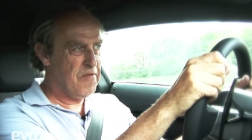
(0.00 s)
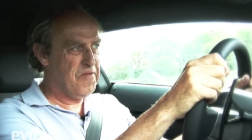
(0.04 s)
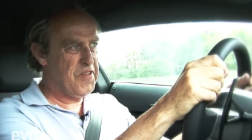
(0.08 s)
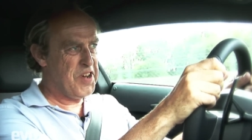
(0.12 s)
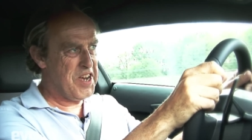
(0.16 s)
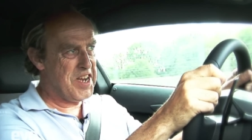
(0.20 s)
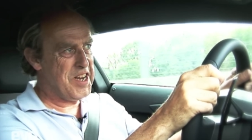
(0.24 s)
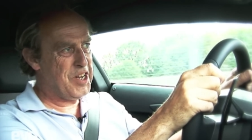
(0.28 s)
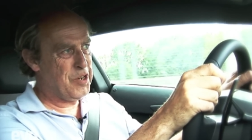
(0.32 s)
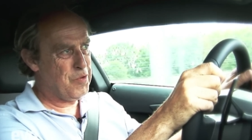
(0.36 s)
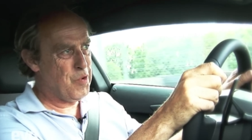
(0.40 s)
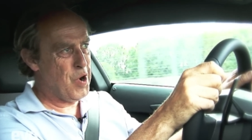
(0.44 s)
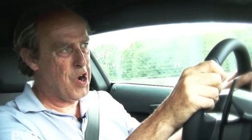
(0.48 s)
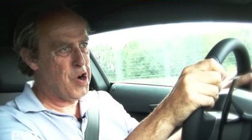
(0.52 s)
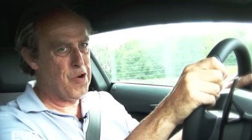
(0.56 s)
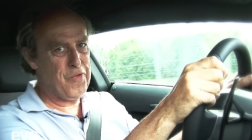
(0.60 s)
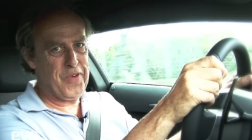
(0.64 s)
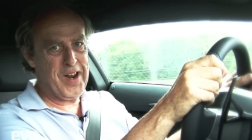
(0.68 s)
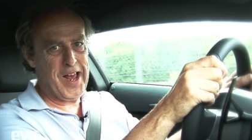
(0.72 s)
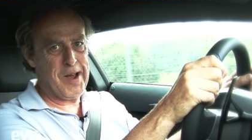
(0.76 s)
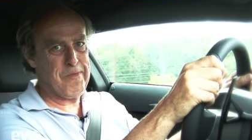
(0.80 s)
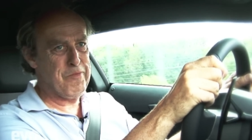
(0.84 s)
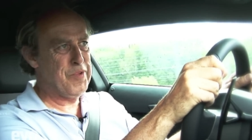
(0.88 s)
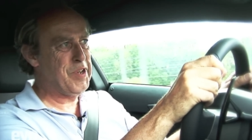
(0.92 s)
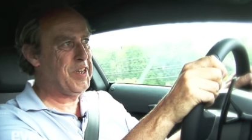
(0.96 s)
a V12
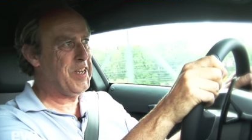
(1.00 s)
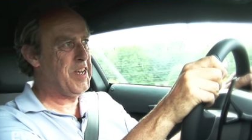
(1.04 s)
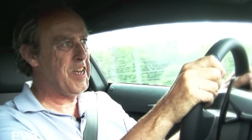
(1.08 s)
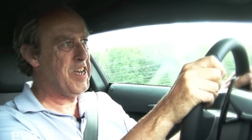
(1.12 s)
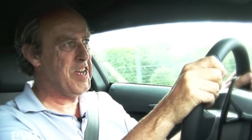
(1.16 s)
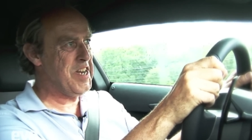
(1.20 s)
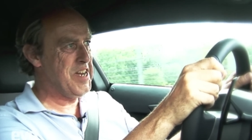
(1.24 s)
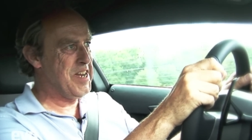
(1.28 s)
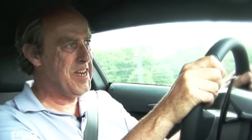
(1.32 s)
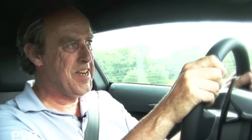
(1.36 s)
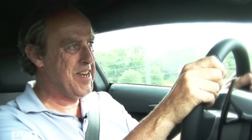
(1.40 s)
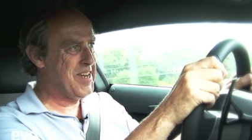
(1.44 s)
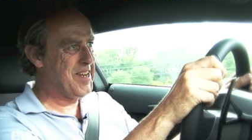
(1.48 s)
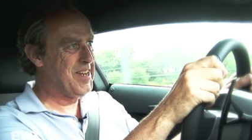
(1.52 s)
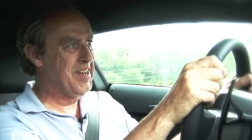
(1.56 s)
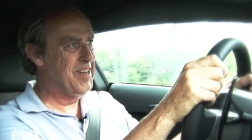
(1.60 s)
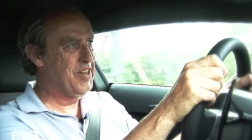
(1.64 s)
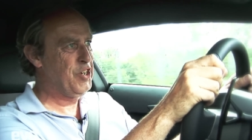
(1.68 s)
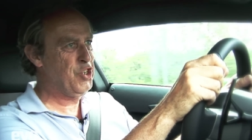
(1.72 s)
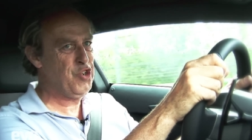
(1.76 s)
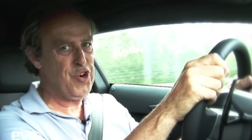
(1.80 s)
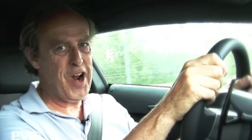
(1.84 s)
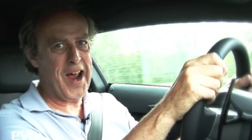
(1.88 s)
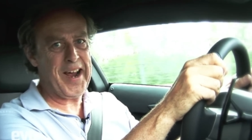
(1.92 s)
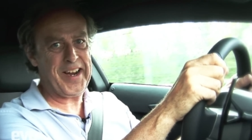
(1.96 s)

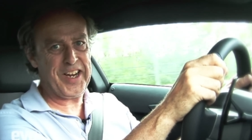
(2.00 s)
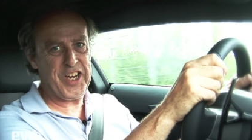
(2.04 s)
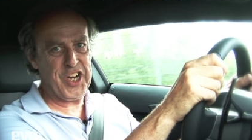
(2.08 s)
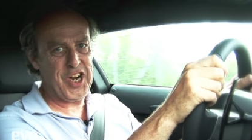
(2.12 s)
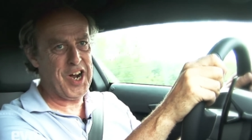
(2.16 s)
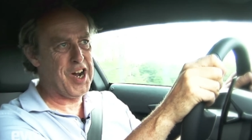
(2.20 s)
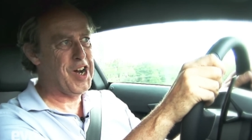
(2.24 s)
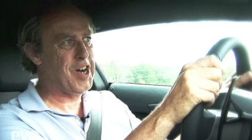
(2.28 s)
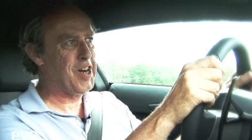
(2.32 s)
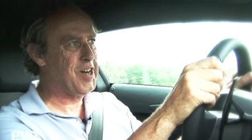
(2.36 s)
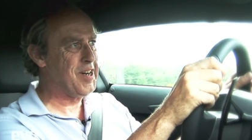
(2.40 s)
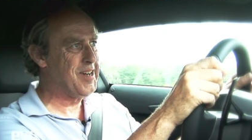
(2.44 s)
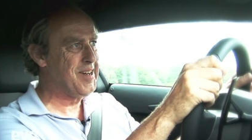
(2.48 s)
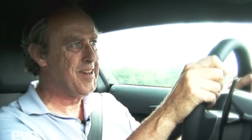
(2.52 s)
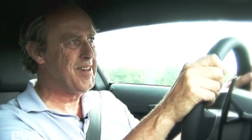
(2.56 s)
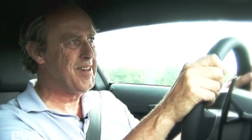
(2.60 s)
Lamborghini track car.